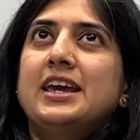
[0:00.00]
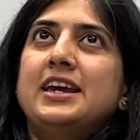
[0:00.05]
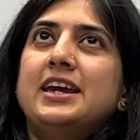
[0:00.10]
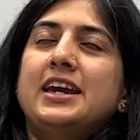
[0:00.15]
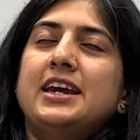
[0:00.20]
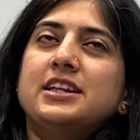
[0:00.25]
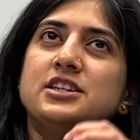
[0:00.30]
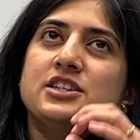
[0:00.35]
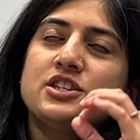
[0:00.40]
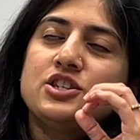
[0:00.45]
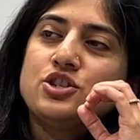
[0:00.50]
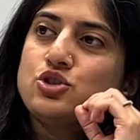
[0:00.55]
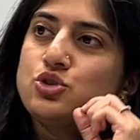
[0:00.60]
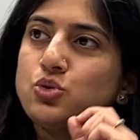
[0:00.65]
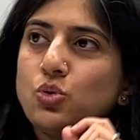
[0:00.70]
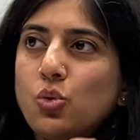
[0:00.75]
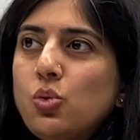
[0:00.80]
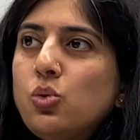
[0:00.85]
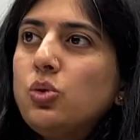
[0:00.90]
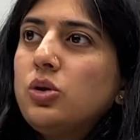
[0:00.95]
It is
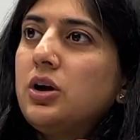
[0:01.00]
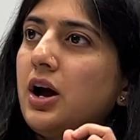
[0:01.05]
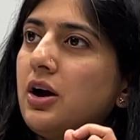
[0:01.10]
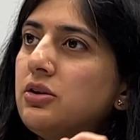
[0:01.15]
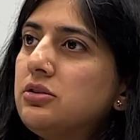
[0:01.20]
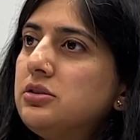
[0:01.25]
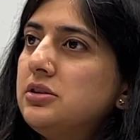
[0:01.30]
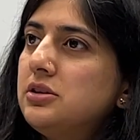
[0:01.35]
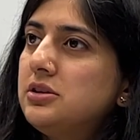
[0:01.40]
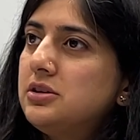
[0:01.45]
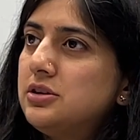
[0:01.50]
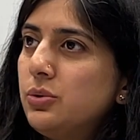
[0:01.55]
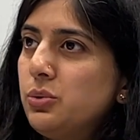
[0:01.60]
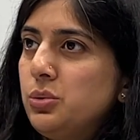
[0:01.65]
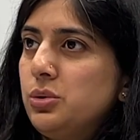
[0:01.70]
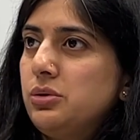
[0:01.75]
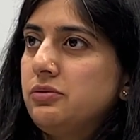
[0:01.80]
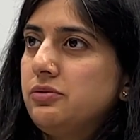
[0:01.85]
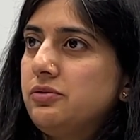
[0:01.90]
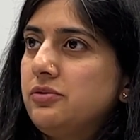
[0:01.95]
so
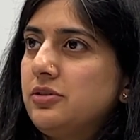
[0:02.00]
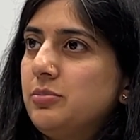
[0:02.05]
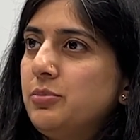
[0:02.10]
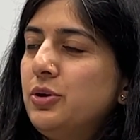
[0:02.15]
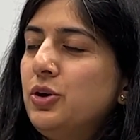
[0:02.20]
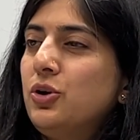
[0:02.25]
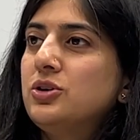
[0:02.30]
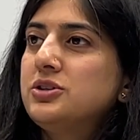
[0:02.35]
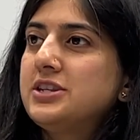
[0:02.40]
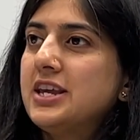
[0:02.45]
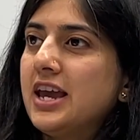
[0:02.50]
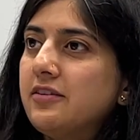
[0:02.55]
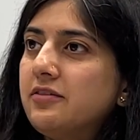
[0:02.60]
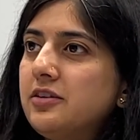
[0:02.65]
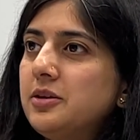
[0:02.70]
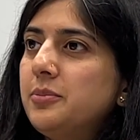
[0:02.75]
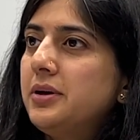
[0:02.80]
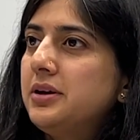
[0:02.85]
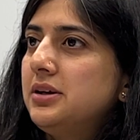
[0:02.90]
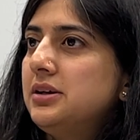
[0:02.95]
counterintuitive because
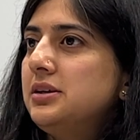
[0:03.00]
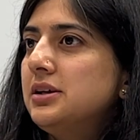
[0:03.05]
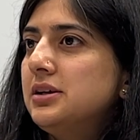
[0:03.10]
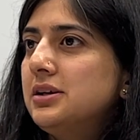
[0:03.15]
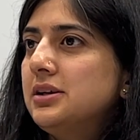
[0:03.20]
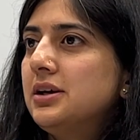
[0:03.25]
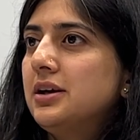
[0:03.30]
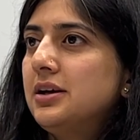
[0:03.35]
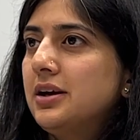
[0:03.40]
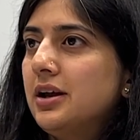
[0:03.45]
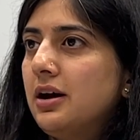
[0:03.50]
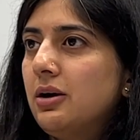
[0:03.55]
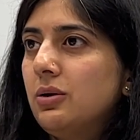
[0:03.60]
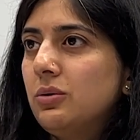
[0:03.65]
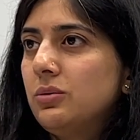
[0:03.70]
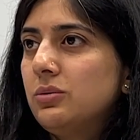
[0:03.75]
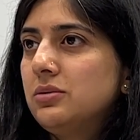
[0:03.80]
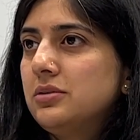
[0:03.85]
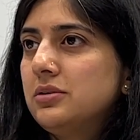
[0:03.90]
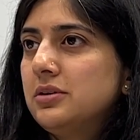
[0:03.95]
everybody in India
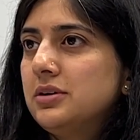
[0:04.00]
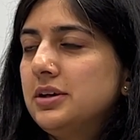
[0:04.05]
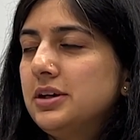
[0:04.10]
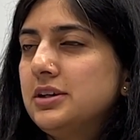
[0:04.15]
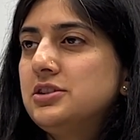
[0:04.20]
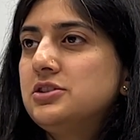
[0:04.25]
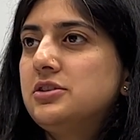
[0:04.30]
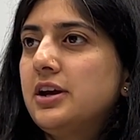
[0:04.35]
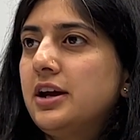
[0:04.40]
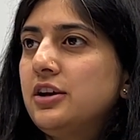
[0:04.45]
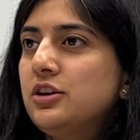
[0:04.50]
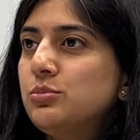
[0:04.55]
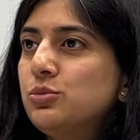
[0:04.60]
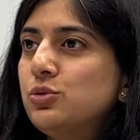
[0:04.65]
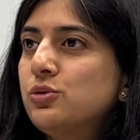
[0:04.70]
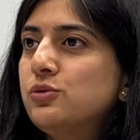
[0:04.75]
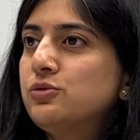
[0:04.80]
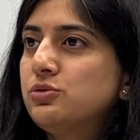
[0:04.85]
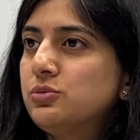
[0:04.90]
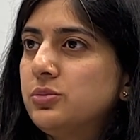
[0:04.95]
now is trying to
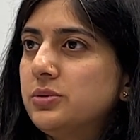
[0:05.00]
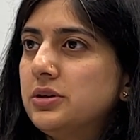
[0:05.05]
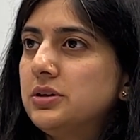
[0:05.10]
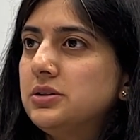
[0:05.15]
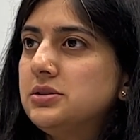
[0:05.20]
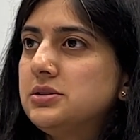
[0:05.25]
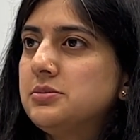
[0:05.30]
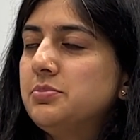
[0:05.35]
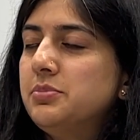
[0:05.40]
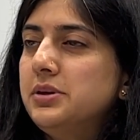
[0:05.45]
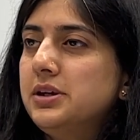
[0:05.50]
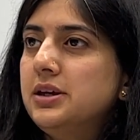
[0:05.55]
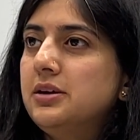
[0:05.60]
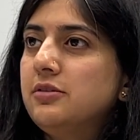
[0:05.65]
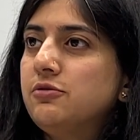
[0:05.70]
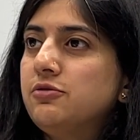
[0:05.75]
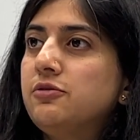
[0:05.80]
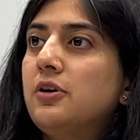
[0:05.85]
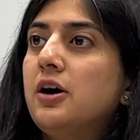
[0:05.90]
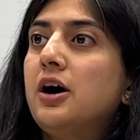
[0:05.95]
move towards being
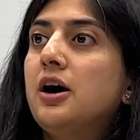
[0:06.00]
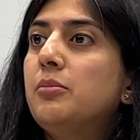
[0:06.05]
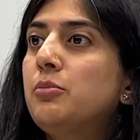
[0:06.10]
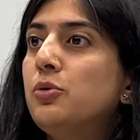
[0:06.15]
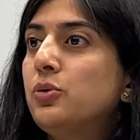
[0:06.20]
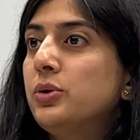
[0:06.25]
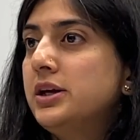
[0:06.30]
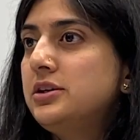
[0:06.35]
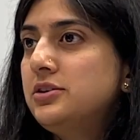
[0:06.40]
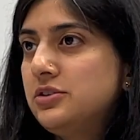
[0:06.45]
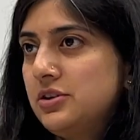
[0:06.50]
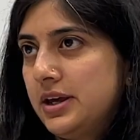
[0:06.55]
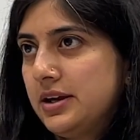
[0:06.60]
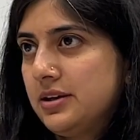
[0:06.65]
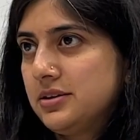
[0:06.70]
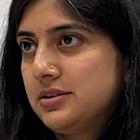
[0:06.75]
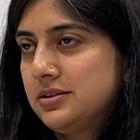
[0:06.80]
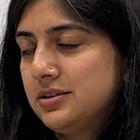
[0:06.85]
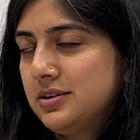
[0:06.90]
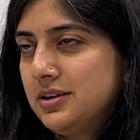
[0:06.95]
far more
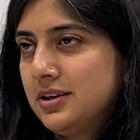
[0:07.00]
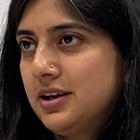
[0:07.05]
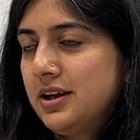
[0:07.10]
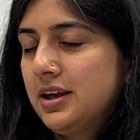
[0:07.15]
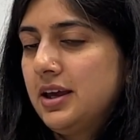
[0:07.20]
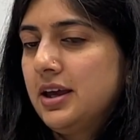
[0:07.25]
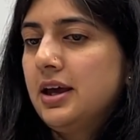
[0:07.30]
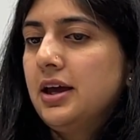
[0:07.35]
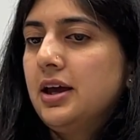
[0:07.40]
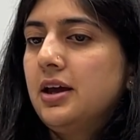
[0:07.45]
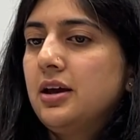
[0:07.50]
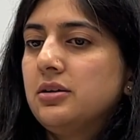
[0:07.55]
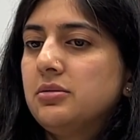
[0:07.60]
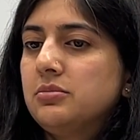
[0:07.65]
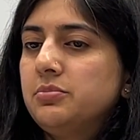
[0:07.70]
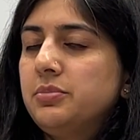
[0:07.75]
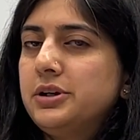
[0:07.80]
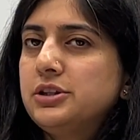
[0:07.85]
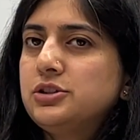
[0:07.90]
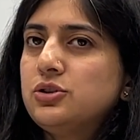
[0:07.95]
indirect.
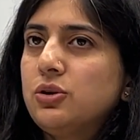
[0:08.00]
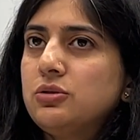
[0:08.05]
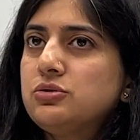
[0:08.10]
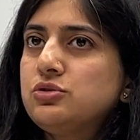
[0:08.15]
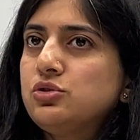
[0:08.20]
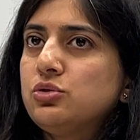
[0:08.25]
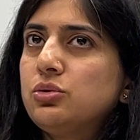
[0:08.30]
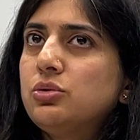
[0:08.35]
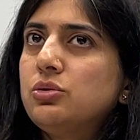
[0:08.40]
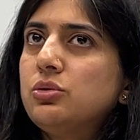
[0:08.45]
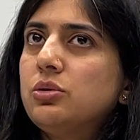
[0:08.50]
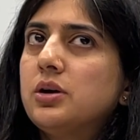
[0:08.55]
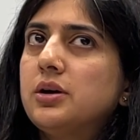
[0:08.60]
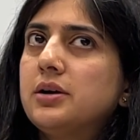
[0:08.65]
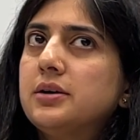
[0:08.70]
But it's also